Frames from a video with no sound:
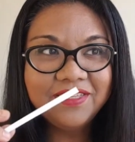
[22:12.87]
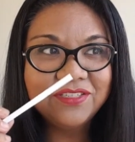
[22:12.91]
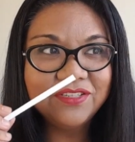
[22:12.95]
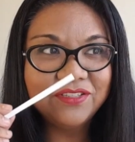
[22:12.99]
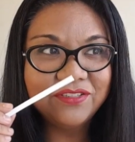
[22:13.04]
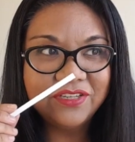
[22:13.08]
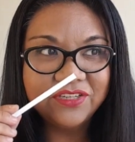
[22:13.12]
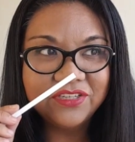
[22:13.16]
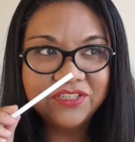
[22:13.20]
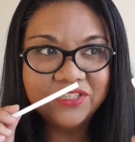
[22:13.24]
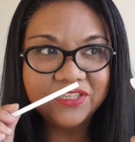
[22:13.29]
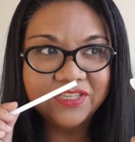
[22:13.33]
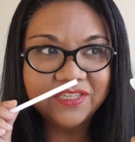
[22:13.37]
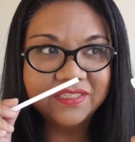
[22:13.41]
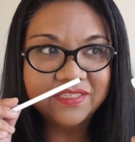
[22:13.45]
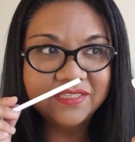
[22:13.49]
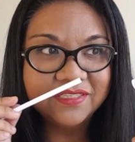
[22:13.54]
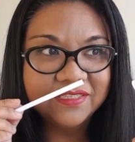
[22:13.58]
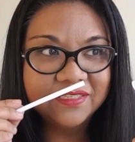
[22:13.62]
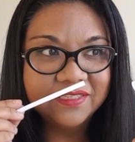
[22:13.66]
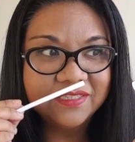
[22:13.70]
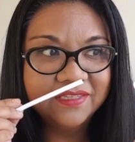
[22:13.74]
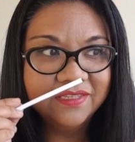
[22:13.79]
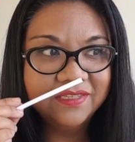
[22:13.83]

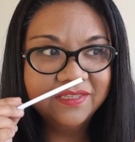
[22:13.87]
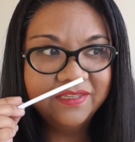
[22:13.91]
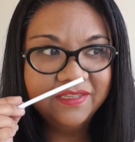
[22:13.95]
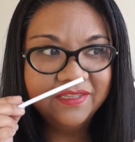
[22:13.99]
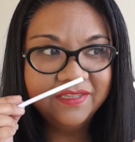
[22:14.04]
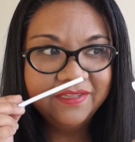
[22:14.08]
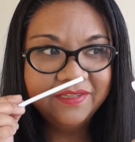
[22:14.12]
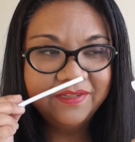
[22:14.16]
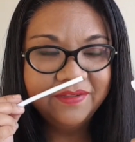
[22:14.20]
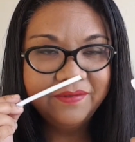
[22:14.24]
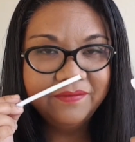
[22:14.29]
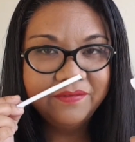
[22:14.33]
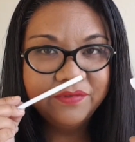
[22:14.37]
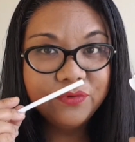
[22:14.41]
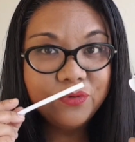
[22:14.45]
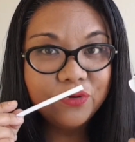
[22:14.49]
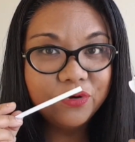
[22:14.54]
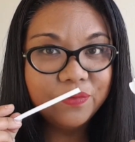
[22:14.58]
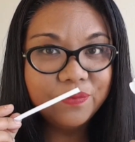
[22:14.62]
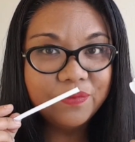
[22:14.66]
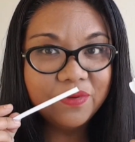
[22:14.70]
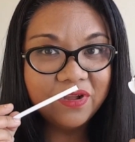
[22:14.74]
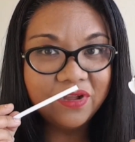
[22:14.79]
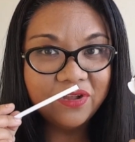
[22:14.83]
delicious,
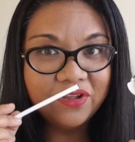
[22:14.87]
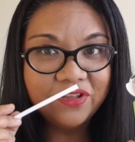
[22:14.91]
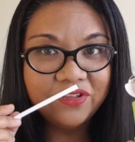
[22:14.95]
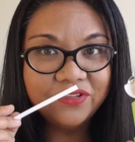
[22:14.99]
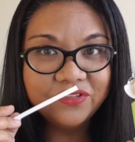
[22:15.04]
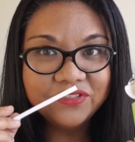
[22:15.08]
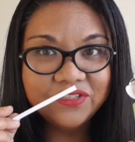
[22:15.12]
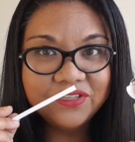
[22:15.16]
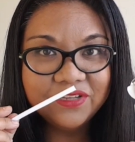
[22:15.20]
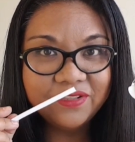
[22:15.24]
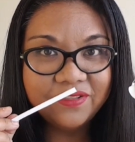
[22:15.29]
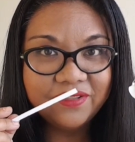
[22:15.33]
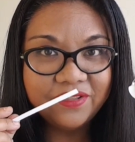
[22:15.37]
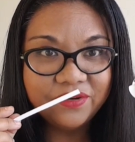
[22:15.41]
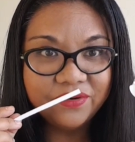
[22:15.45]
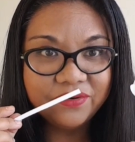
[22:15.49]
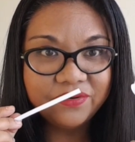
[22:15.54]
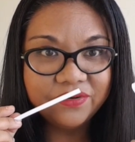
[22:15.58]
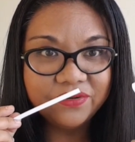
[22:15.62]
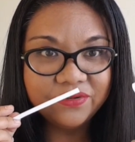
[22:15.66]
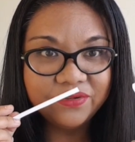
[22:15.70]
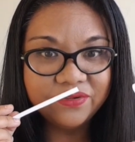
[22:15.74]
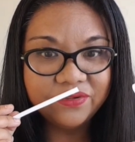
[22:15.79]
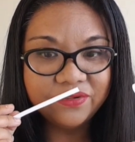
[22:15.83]
gourmand,
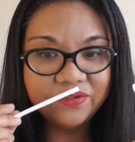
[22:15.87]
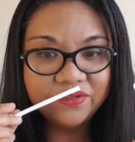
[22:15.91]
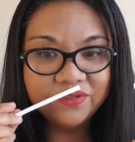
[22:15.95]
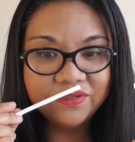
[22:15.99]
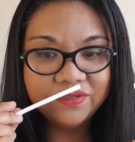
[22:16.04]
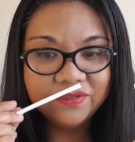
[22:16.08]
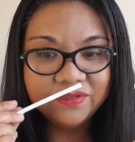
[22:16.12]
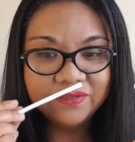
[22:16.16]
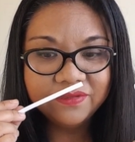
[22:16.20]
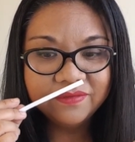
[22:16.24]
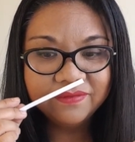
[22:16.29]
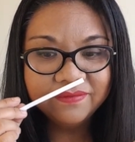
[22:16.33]
literal,